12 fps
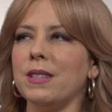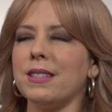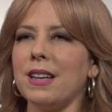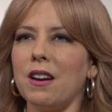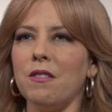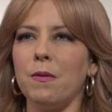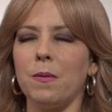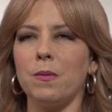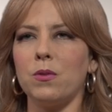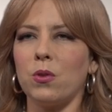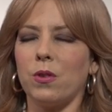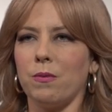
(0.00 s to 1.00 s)
Instead
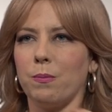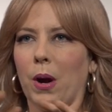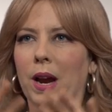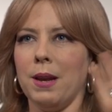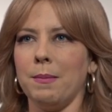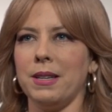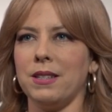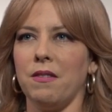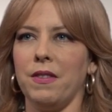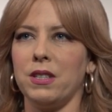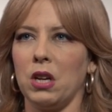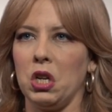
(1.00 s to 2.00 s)
of sort of branding
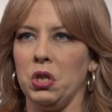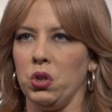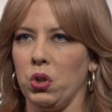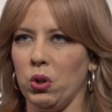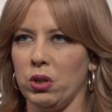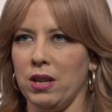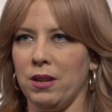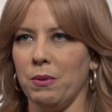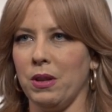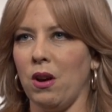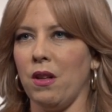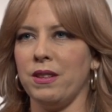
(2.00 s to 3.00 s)
myself as a consultant
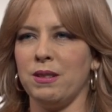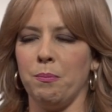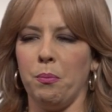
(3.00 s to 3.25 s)
with all this